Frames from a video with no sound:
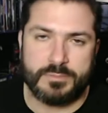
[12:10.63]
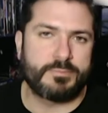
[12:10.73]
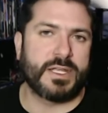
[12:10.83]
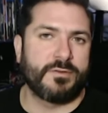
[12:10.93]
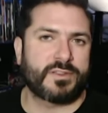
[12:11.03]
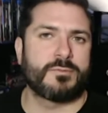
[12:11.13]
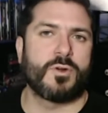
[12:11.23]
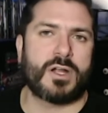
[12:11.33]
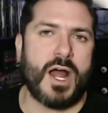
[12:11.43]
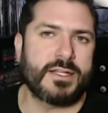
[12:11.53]
give us some more
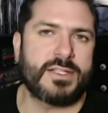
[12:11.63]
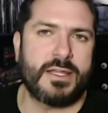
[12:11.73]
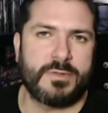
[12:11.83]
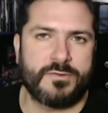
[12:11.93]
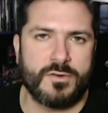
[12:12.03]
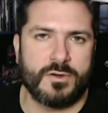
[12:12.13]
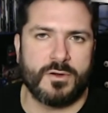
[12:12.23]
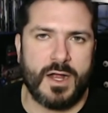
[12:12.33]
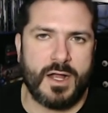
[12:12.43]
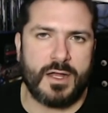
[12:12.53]
content
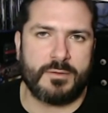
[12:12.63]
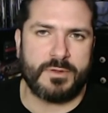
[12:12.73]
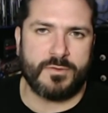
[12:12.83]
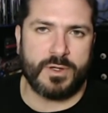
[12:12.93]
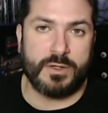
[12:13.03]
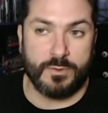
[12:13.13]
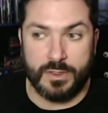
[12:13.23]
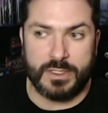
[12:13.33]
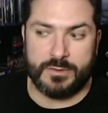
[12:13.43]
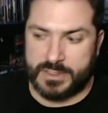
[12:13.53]
before he
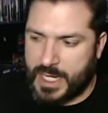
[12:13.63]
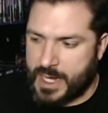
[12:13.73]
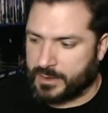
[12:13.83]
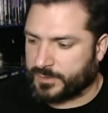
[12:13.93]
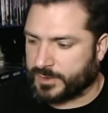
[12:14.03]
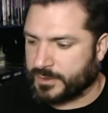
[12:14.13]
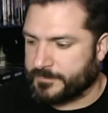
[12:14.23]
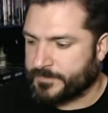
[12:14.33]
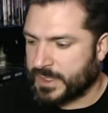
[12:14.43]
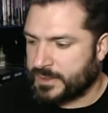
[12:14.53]
really retires. So
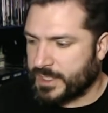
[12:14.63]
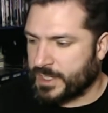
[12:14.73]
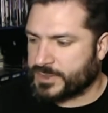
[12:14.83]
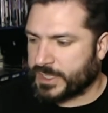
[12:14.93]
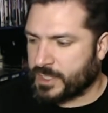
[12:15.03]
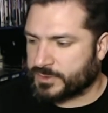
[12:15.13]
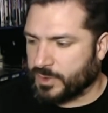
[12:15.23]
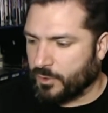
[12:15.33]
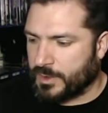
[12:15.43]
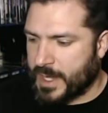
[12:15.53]
yeah, check out
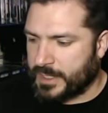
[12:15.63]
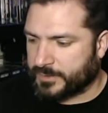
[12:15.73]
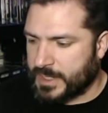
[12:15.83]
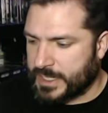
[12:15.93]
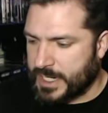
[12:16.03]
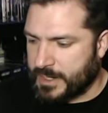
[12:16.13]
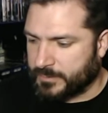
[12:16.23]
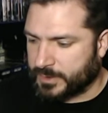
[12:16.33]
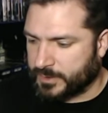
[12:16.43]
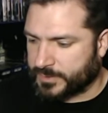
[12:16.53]
Dolomite Is My
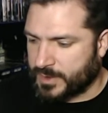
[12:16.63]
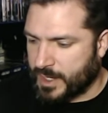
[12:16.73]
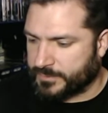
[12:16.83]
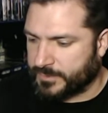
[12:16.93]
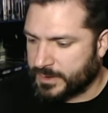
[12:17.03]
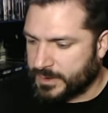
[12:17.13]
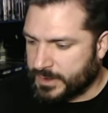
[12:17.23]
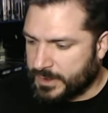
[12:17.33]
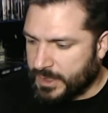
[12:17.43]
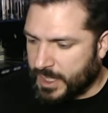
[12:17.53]
Name. Good stuff.
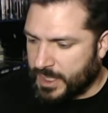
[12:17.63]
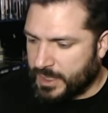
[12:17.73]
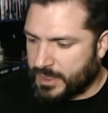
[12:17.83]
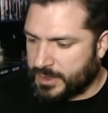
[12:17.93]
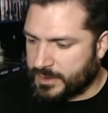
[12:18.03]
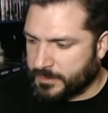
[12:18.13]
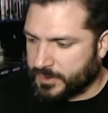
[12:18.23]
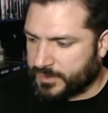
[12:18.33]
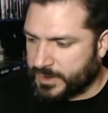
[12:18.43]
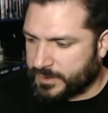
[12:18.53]
Number
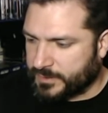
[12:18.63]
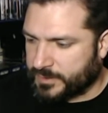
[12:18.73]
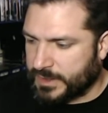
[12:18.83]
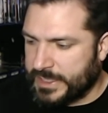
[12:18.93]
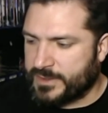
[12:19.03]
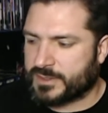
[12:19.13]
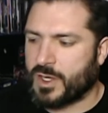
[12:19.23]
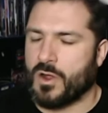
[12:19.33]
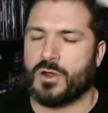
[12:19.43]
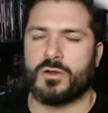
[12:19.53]
6, In the
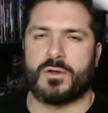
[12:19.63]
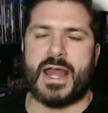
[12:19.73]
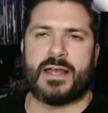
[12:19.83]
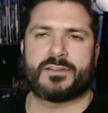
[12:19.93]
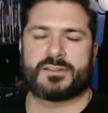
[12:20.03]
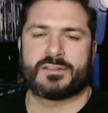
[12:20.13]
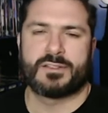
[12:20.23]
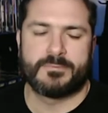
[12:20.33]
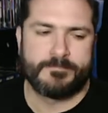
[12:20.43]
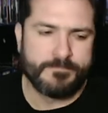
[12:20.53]
Tall Grass.
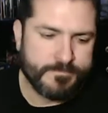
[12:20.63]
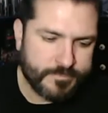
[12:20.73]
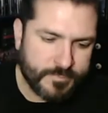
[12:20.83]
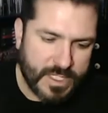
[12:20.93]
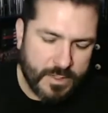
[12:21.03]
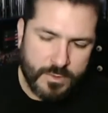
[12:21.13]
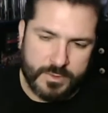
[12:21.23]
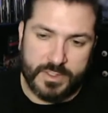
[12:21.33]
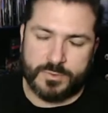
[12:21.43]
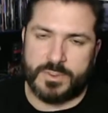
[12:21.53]

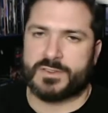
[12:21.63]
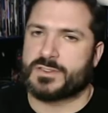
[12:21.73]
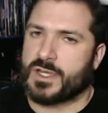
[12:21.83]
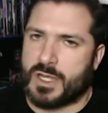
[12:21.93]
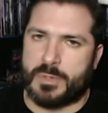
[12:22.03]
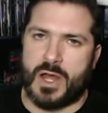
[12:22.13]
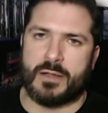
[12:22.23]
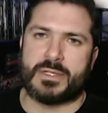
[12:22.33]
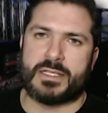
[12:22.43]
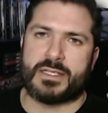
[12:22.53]
This one snuck up on
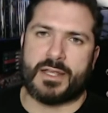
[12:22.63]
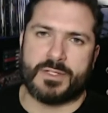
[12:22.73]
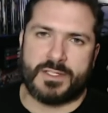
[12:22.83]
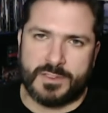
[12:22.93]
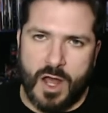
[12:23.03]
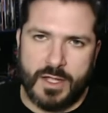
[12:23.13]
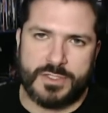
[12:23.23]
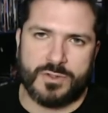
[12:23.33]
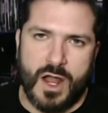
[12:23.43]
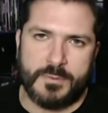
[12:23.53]
me. When I saw it
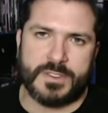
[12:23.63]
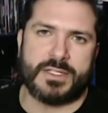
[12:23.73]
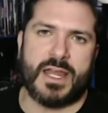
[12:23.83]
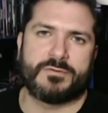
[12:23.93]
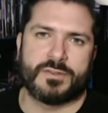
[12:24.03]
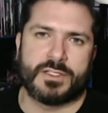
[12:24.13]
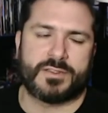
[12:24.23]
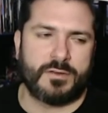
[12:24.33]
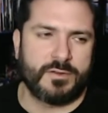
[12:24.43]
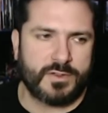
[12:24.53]
dropped on Netflix,
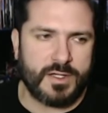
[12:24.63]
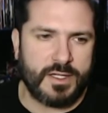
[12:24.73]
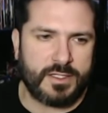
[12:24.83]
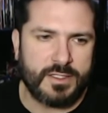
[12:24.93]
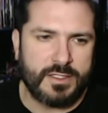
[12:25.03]
I was like,